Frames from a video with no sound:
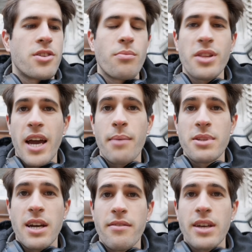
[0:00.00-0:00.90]
So I'm really happy
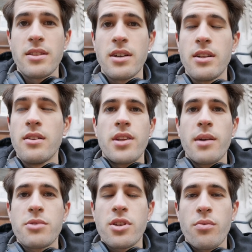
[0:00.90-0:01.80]
to have that done. Today,
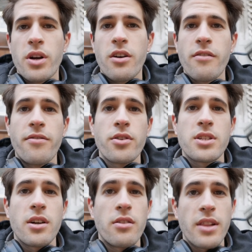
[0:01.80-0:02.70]
I'm just going to work on
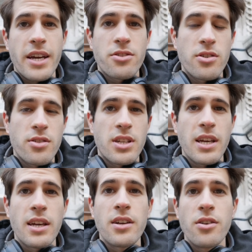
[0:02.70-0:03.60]
focusing on lectures,
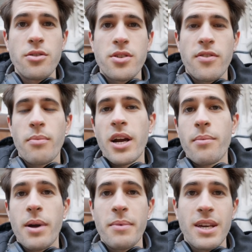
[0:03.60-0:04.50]
taking notes for my
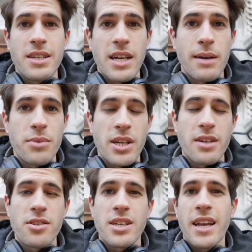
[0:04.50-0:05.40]
upcoming exams, so I
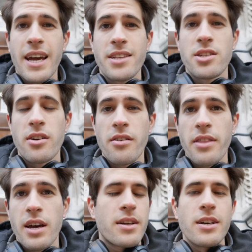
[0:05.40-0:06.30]
can just get a head start on
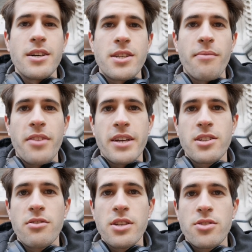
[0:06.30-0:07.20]
that because I'm flying
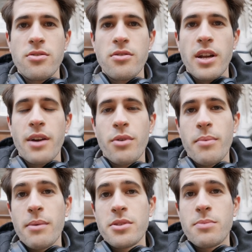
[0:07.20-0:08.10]
to Greece soon, and I want to
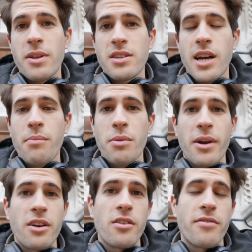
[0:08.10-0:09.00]
be able to spend time with
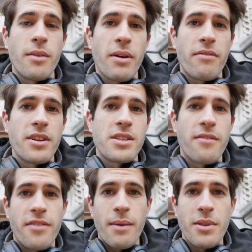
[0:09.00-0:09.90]
my girlfriend, my friends, and
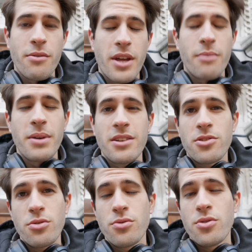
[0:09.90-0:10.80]
family without being
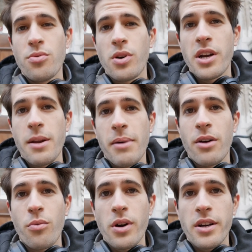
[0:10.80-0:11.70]
too too worried
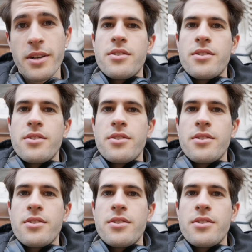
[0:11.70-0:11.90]
about work.